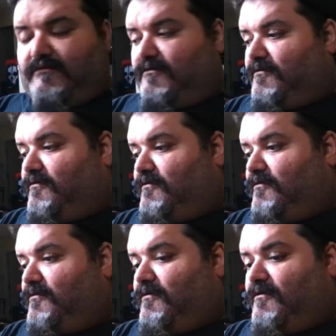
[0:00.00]

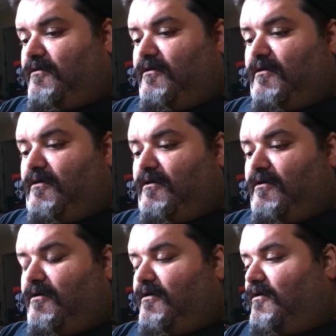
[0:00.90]

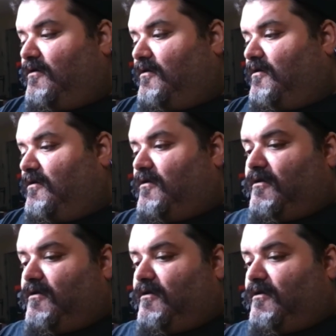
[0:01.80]
Nobody speaks.